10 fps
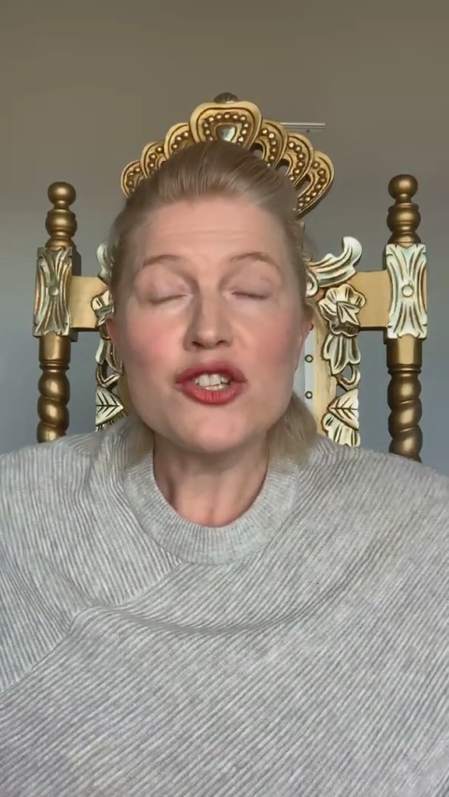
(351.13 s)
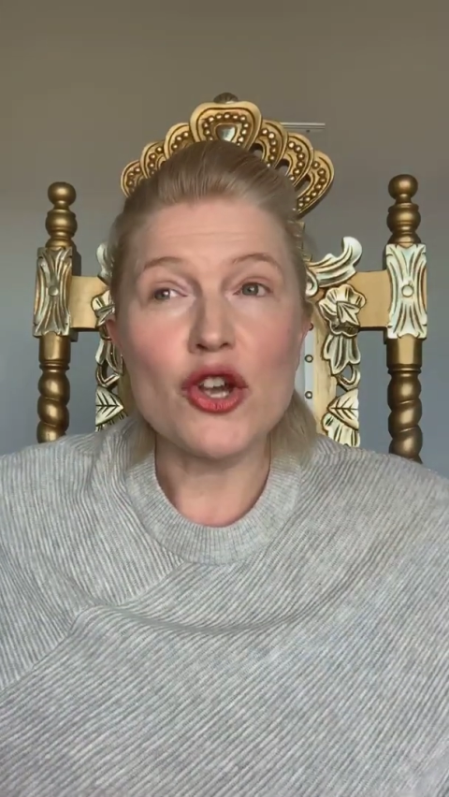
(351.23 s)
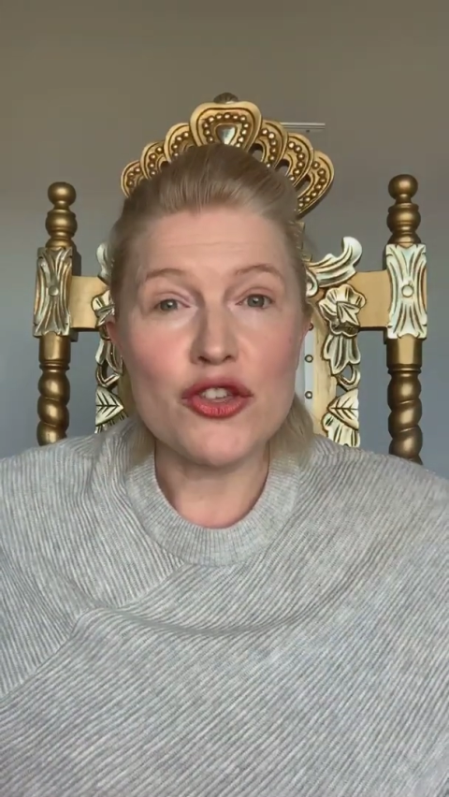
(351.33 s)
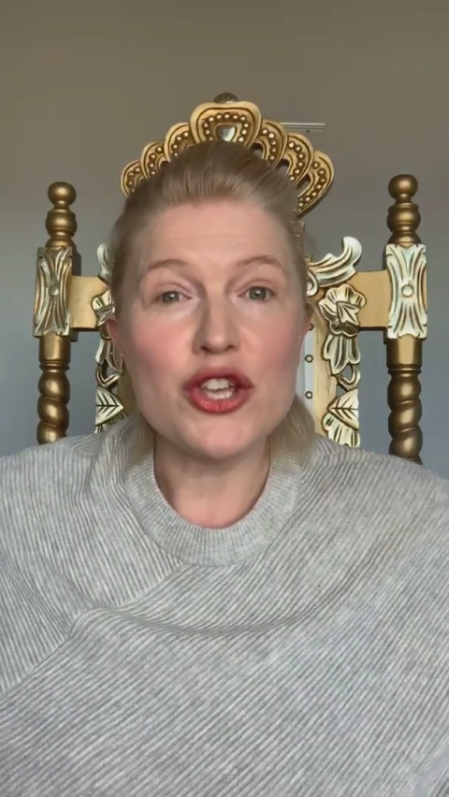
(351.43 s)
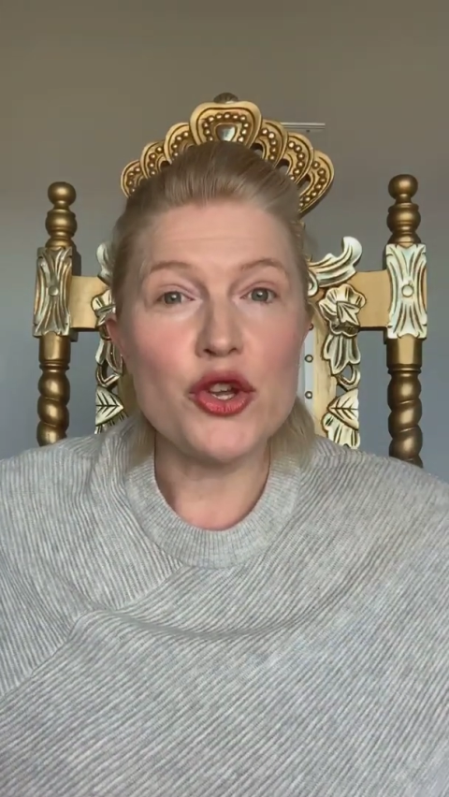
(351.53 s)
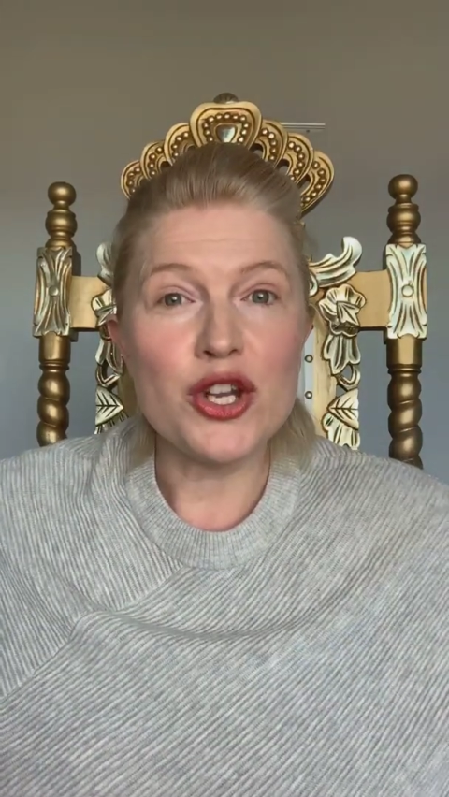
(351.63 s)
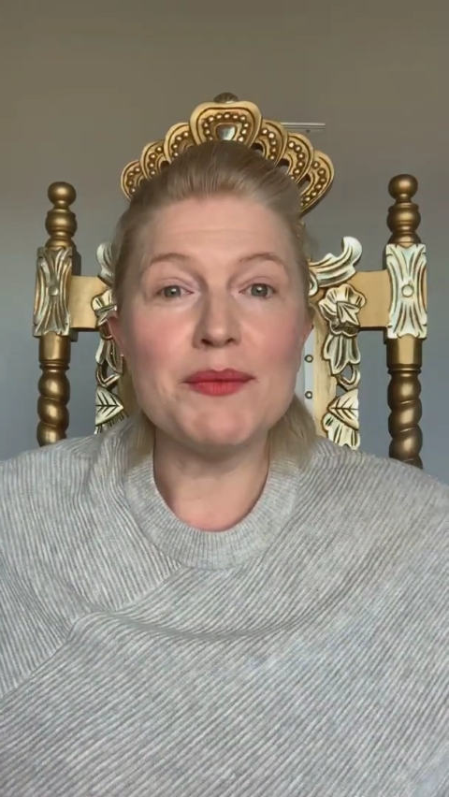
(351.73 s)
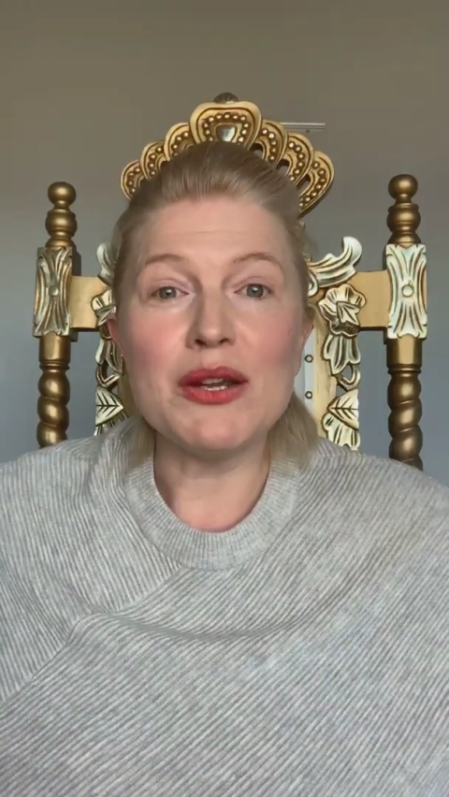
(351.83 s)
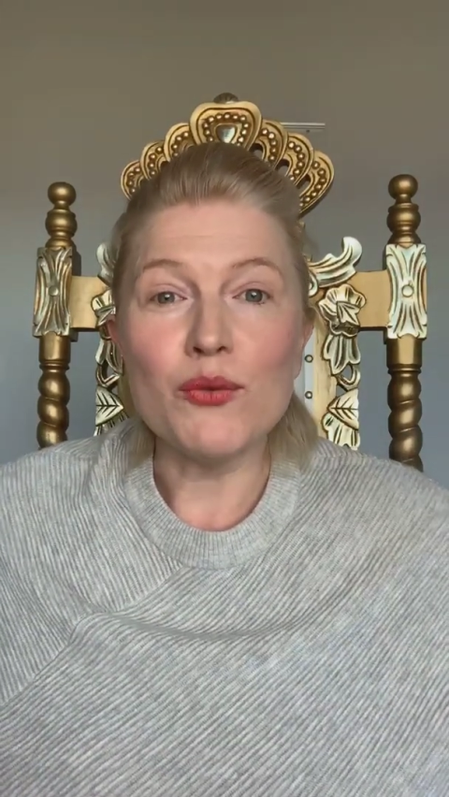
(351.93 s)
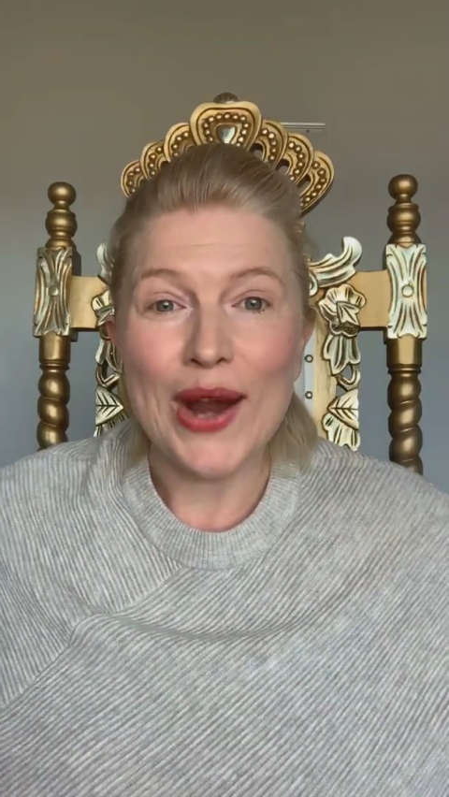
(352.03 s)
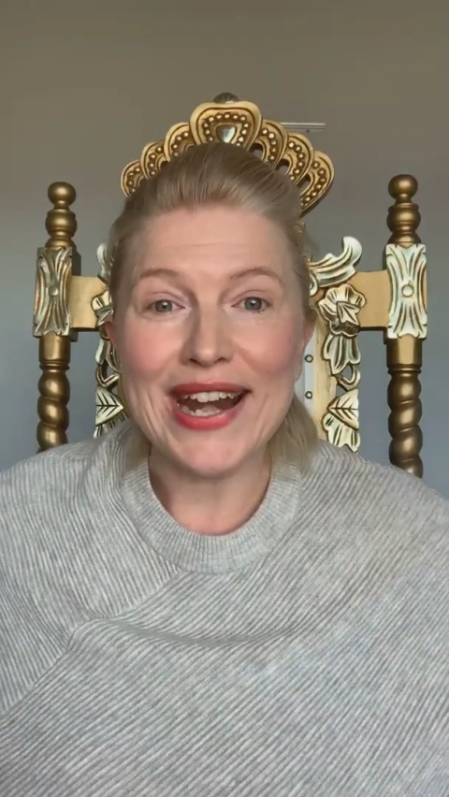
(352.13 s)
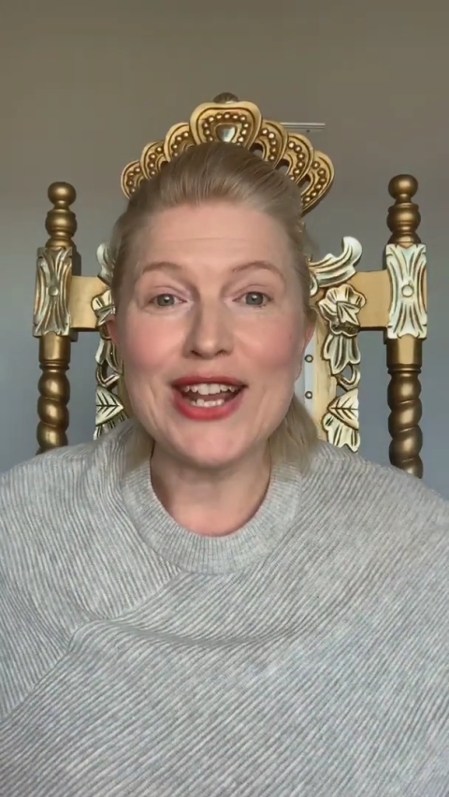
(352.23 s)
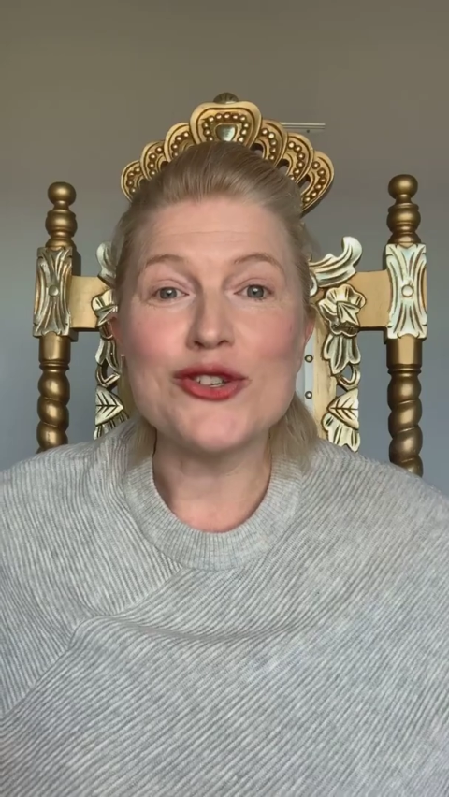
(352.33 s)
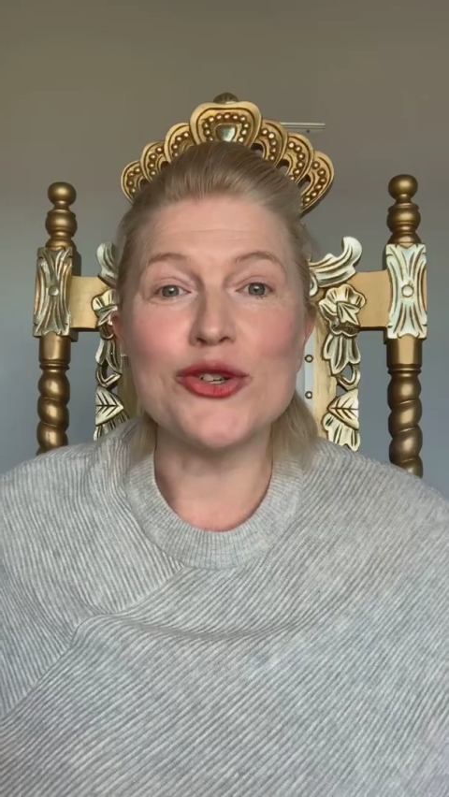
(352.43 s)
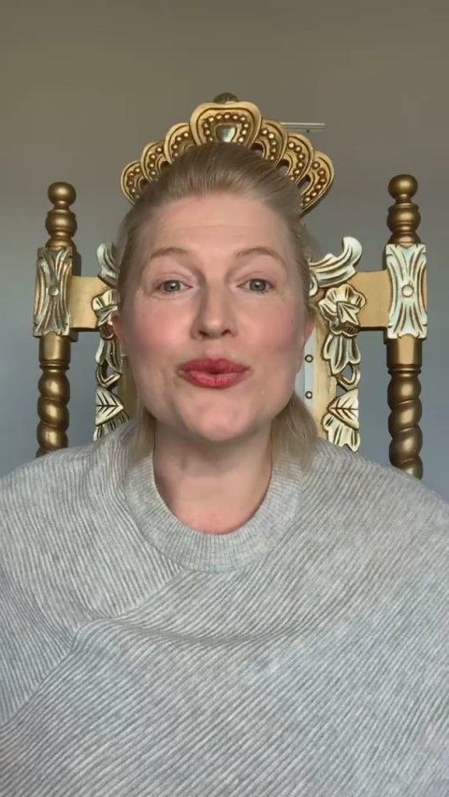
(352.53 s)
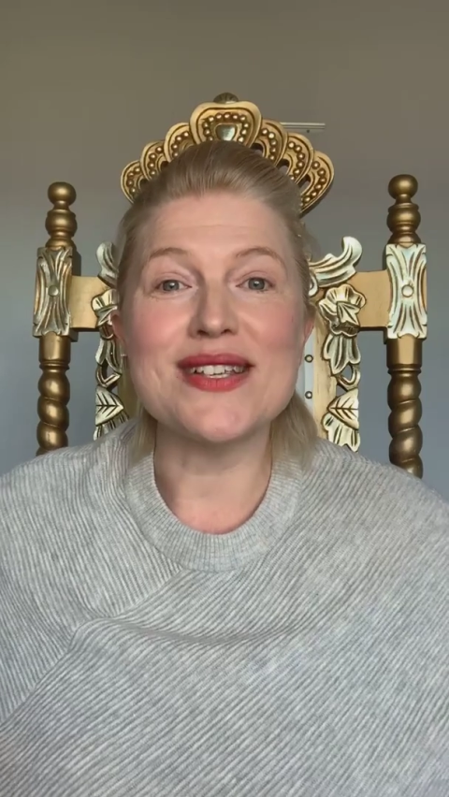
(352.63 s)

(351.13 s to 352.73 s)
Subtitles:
so that you can be ready to